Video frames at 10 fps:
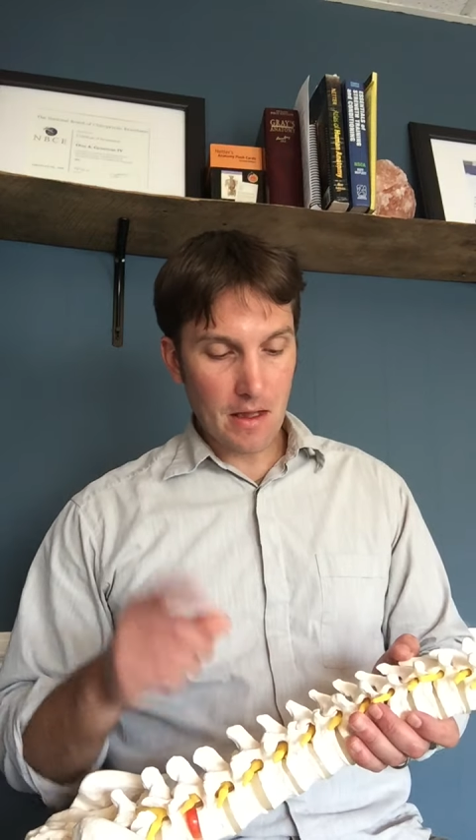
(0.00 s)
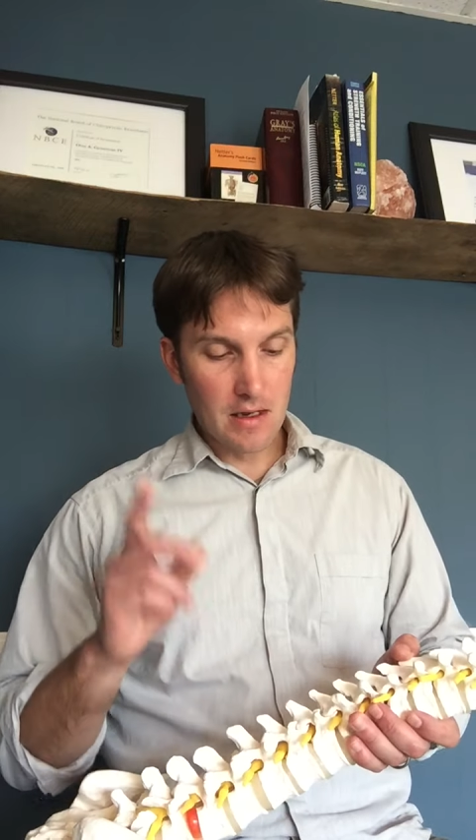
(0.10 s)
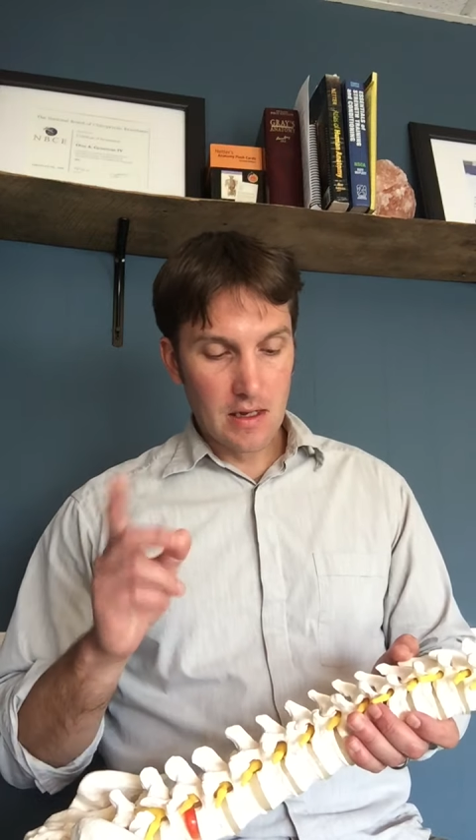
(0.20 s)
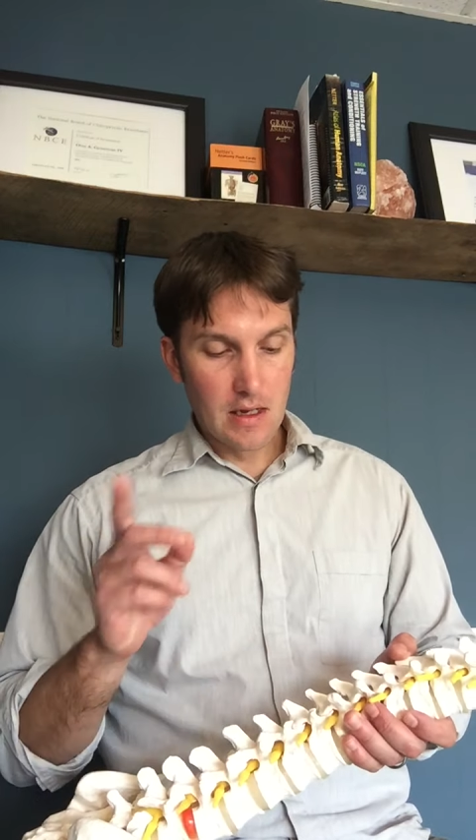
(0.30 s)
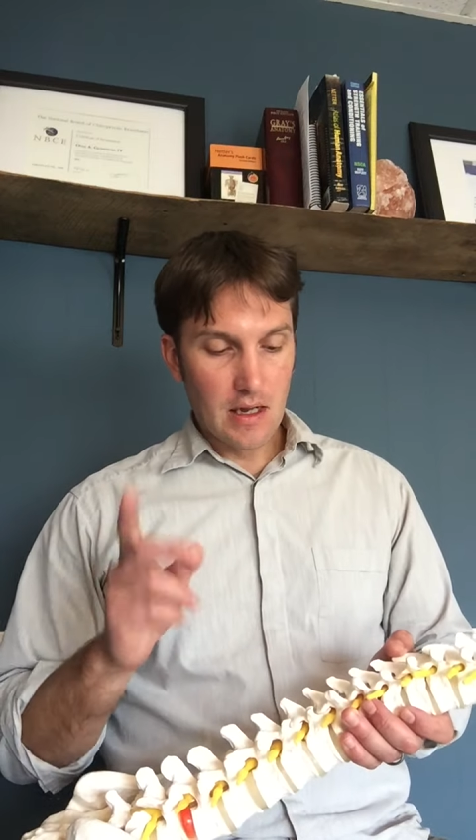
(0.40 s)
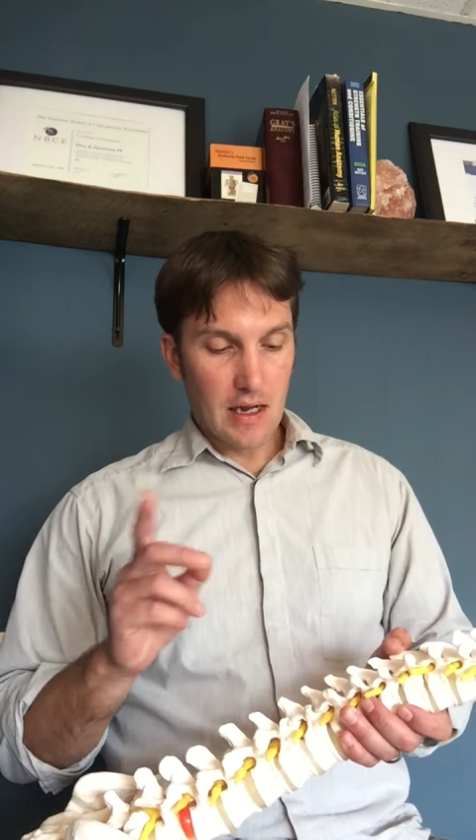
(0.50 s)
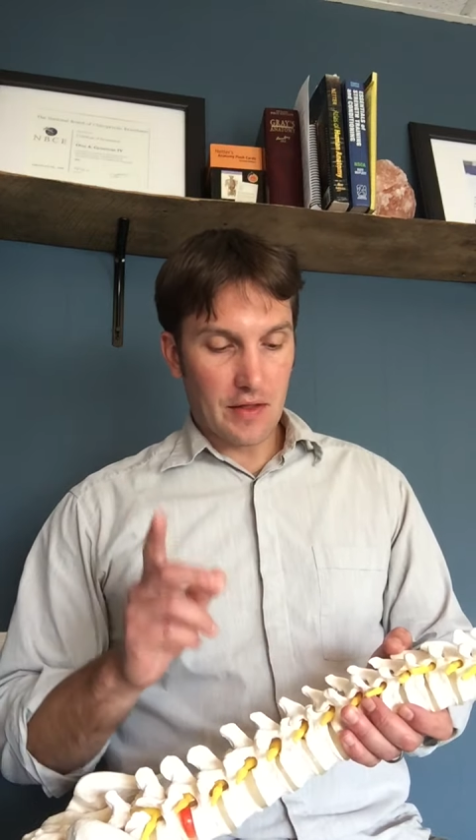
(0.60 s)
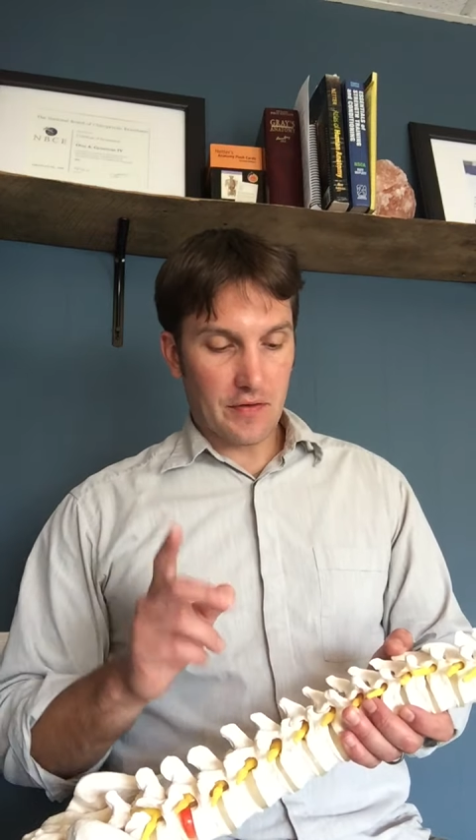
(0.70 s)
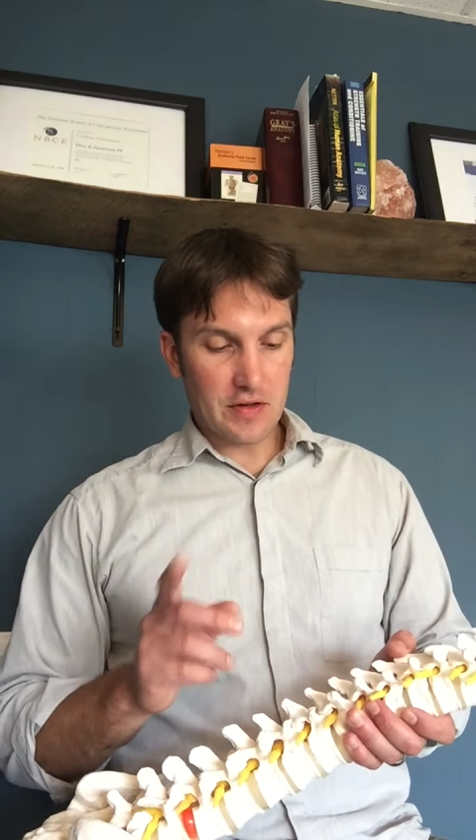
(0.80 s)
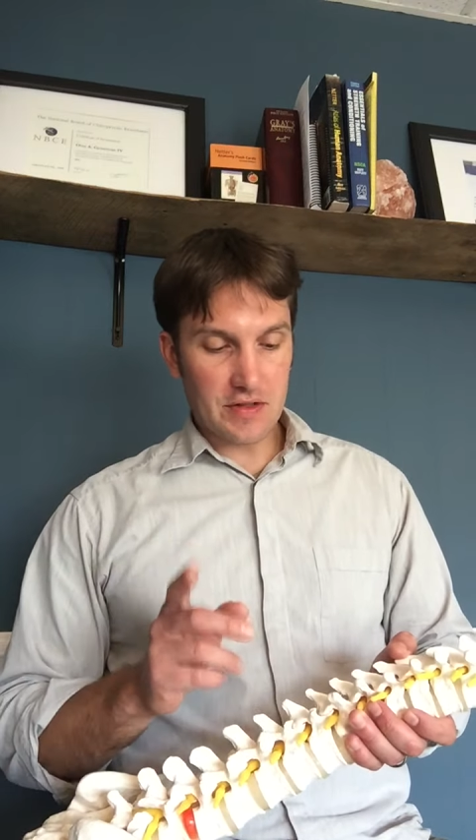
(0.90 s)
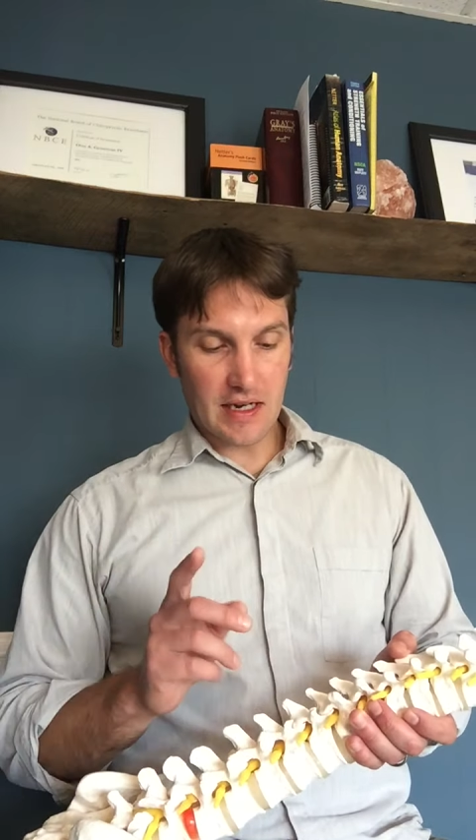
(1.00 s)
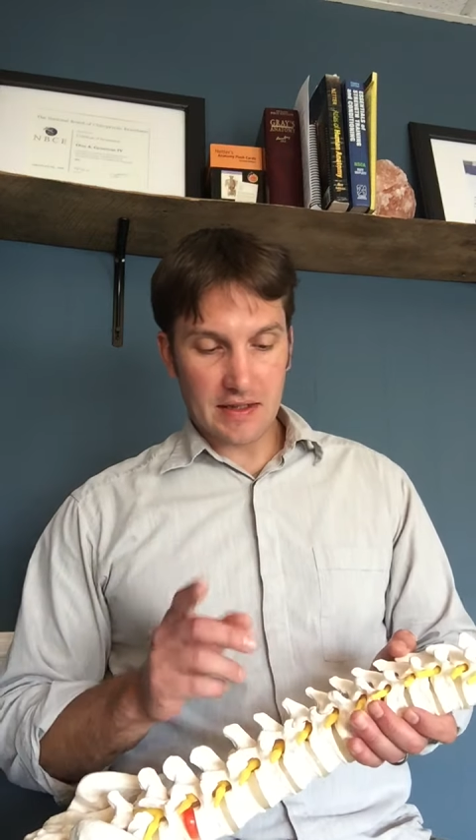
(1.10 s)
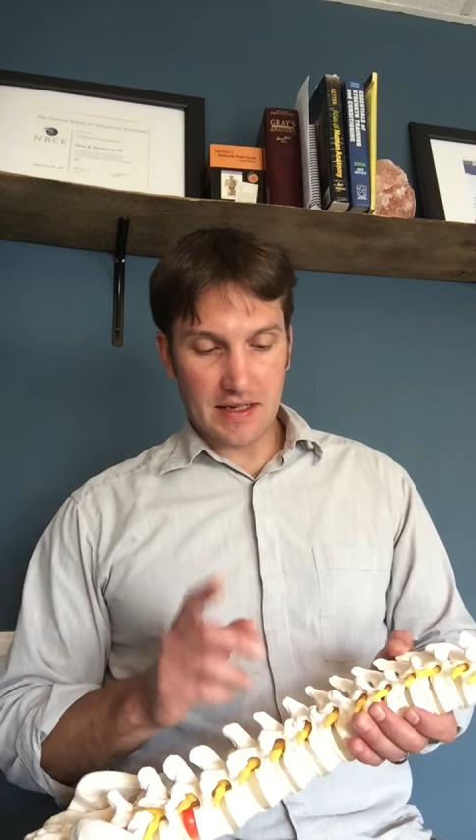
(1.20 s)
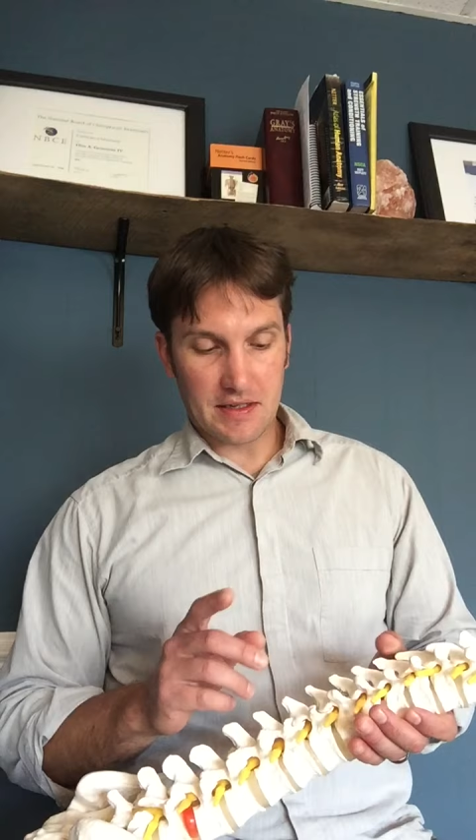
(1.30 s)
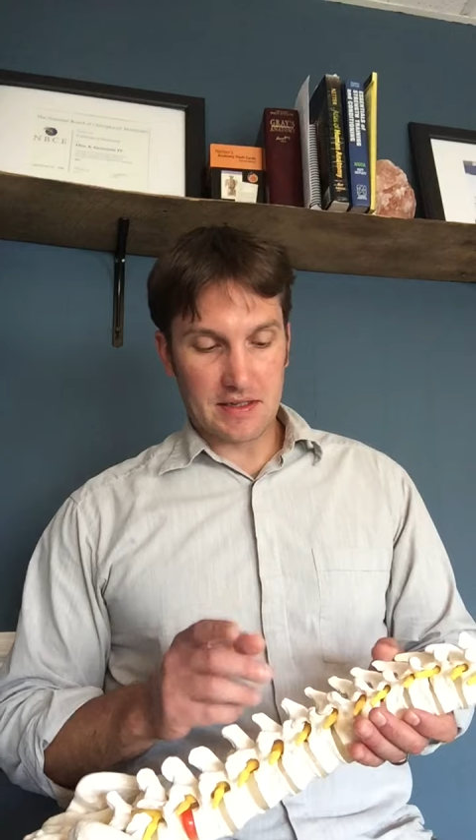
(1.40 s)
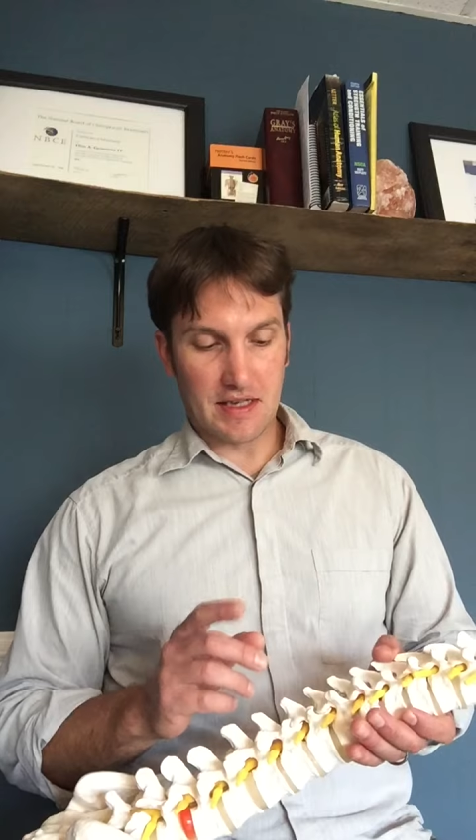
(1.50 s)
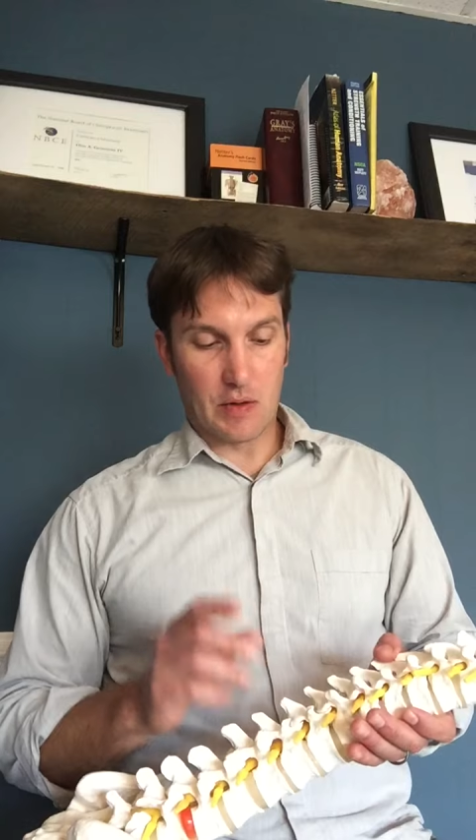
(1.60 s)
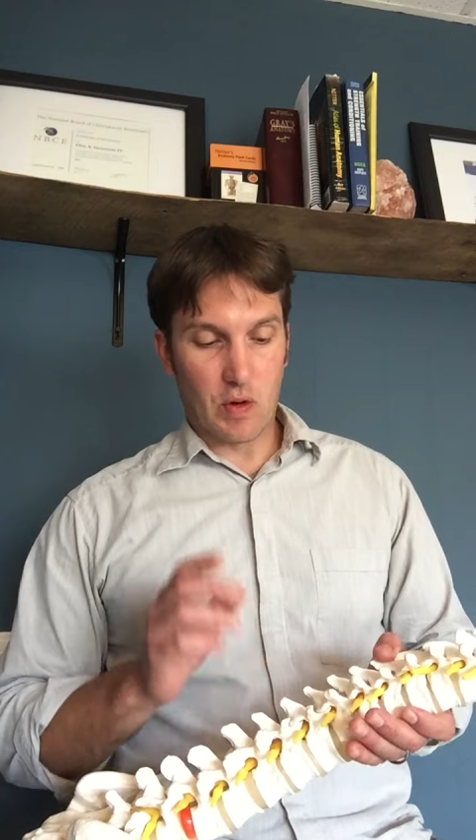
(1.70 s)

And the first thing I'd like to say,